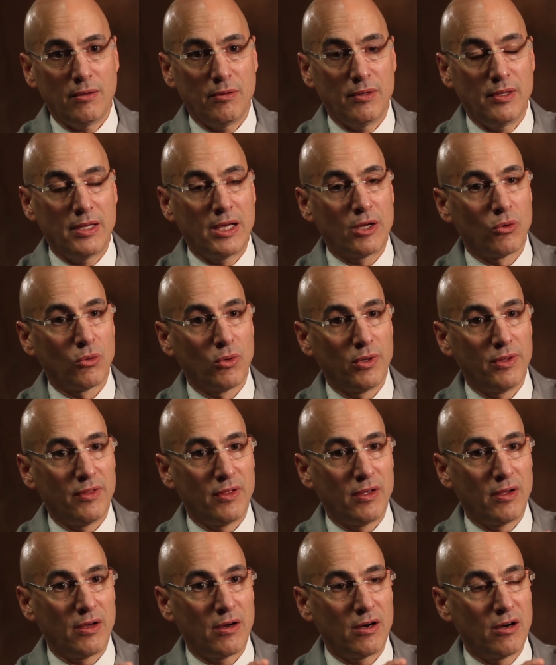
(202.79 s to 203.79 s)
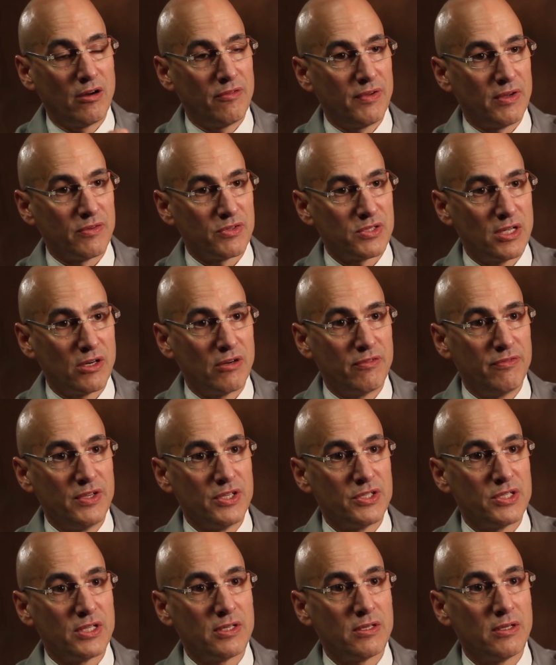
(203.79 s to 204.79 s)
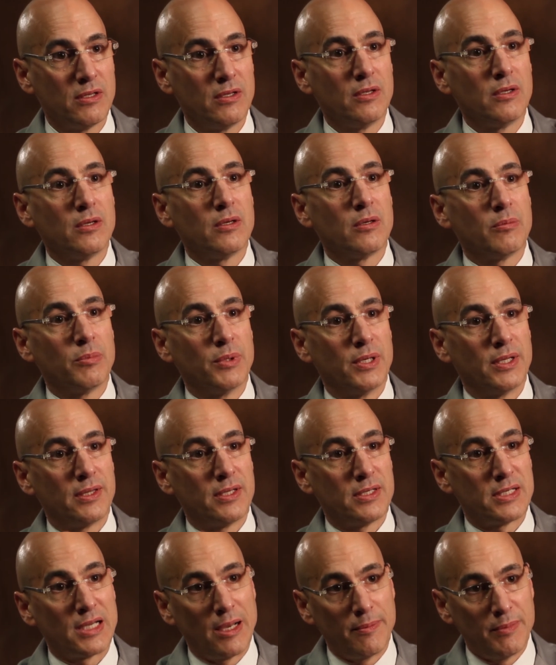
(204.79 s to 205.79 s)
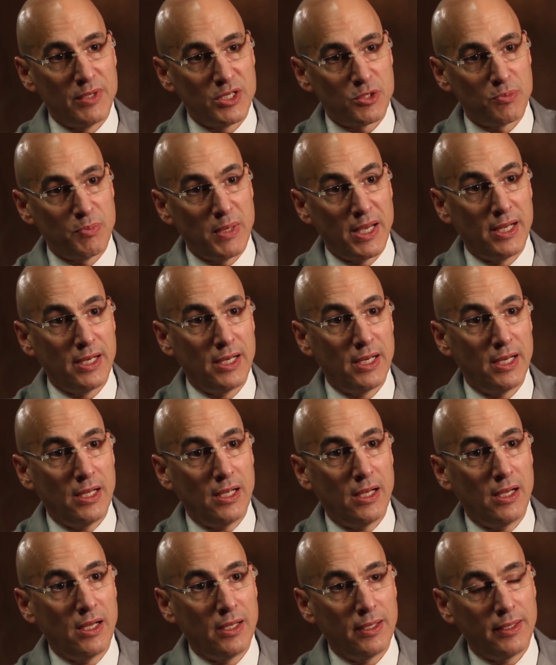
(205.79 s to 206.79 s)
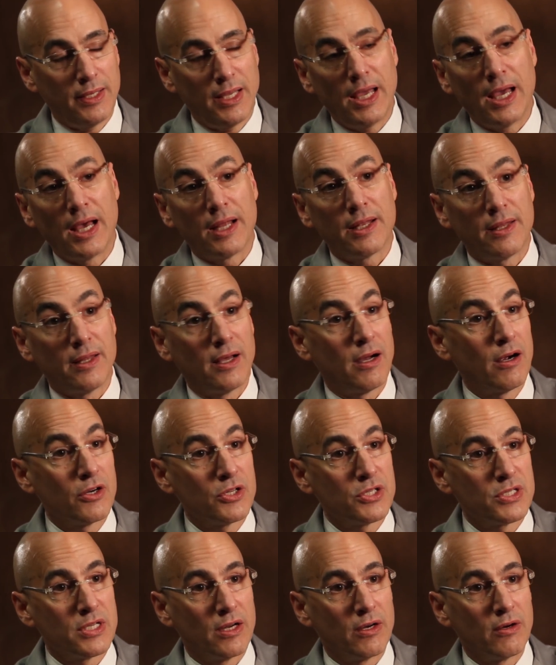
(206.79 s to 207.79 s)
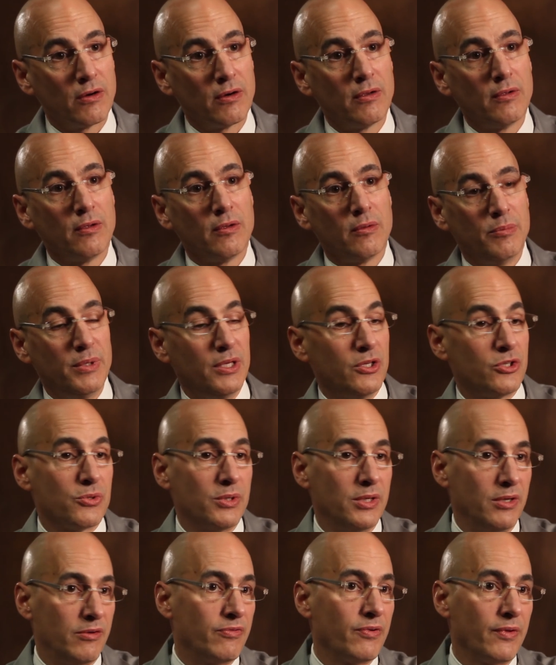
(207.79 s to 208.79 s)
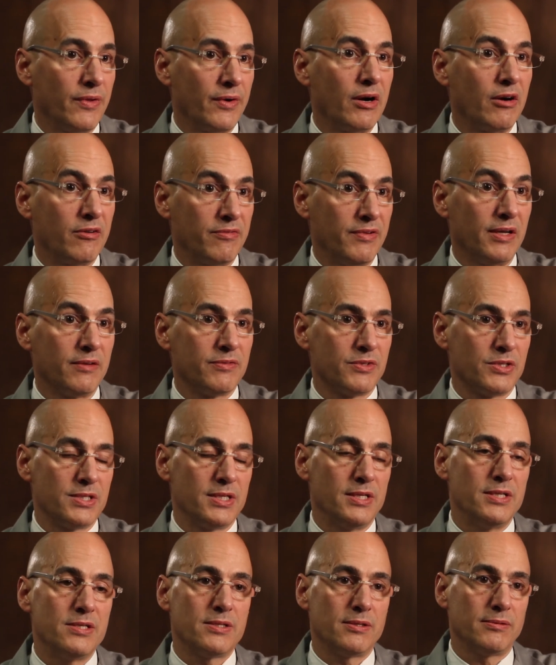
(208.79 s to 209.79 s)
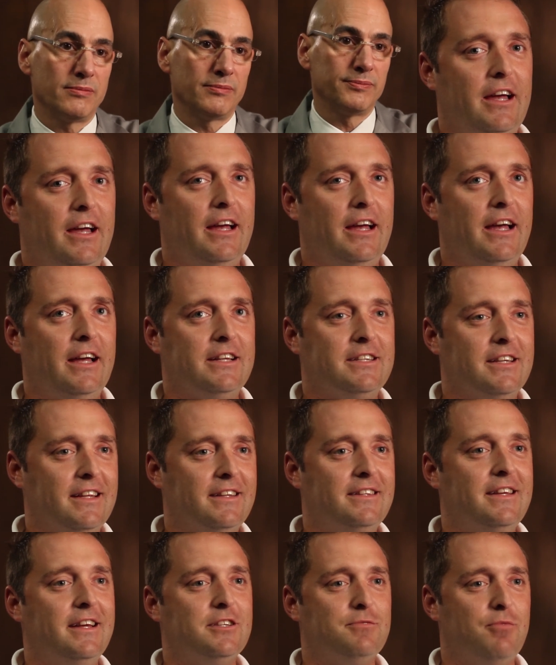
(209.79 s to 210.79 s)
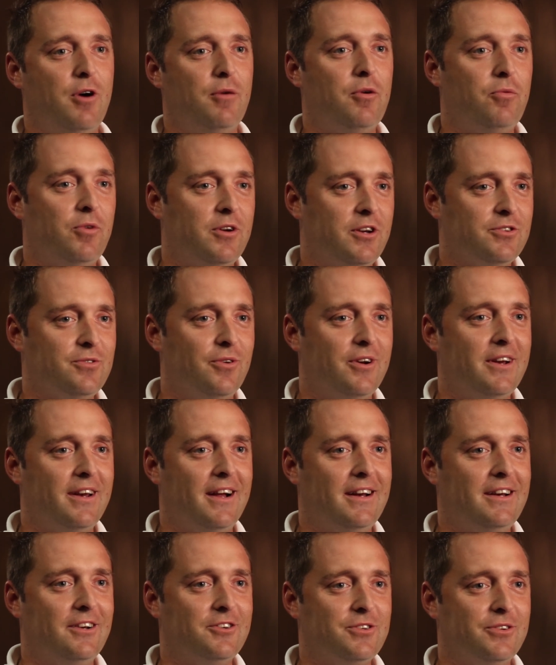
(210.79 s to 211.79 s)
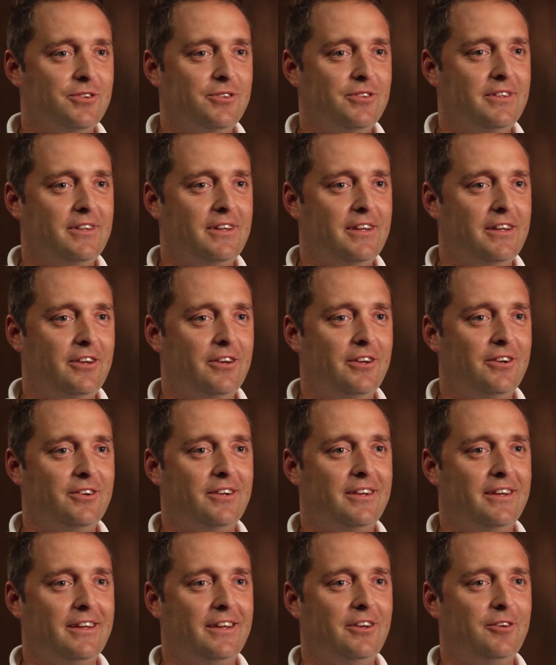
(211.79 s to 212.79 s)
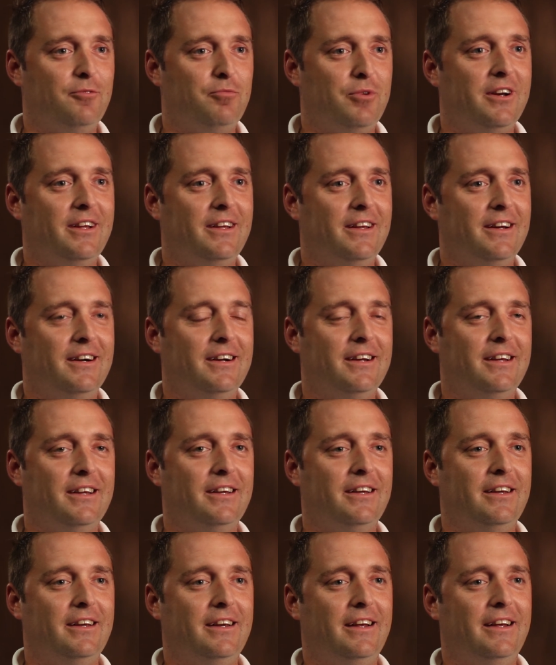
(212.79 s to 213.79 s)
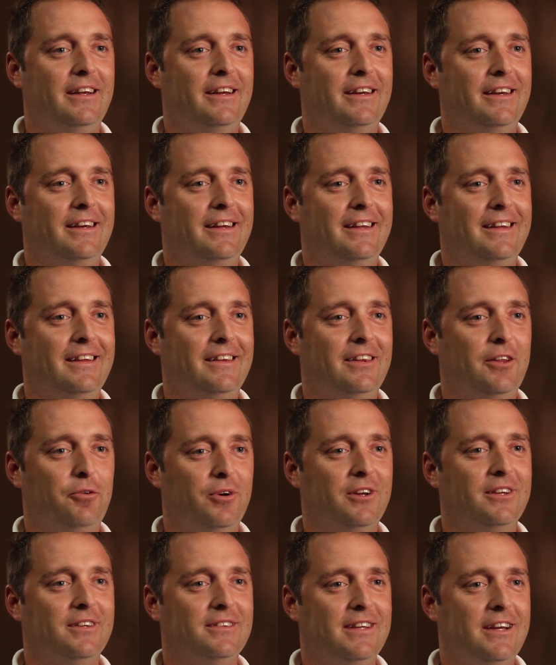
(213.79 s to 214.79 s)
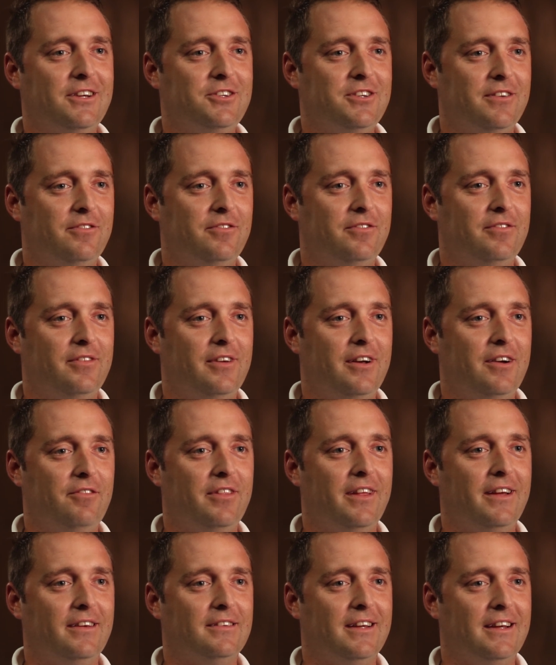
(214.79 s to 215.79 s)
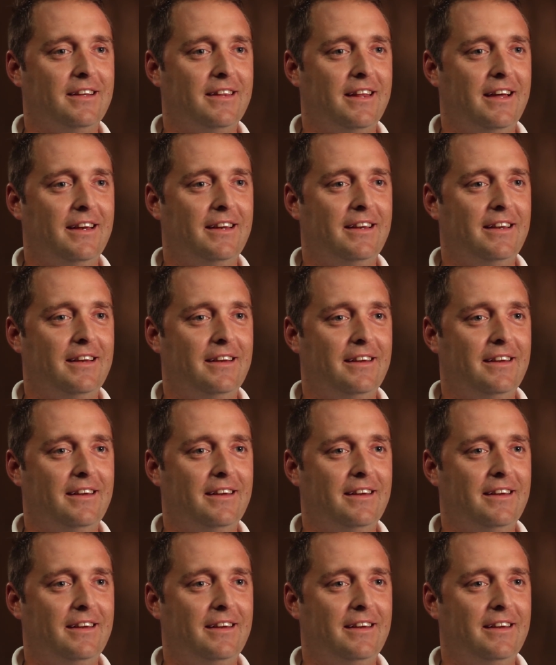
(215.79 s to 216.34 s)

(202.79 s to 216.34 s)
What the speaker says: not only the heart valve center visit, but the time they spend at the heart center being treated for their heart valve disease. It's an intense moment when you're 29 years old. You're pretty young, and the realization of things like that,